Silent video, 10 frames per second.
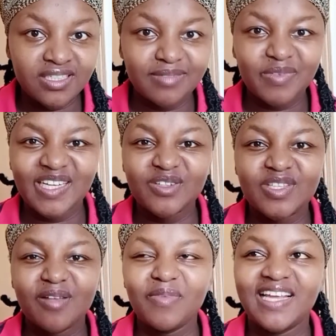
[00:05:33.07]
My
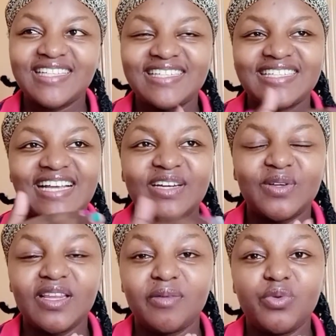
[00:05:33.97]
housewife doesn't handle
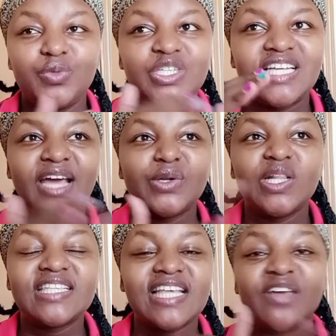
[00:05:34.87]
the baby. She
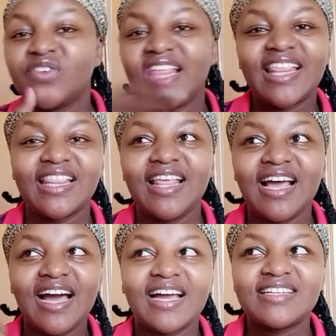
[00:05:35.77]
handles every other
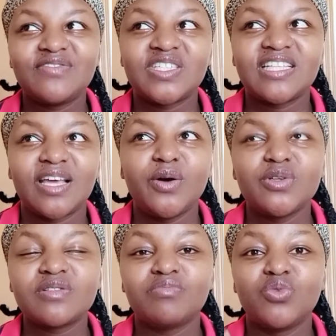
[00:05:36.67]
activity in the
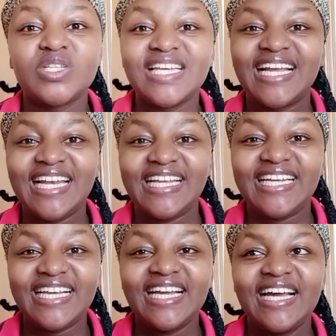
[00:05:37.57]
house, mostly cleaning.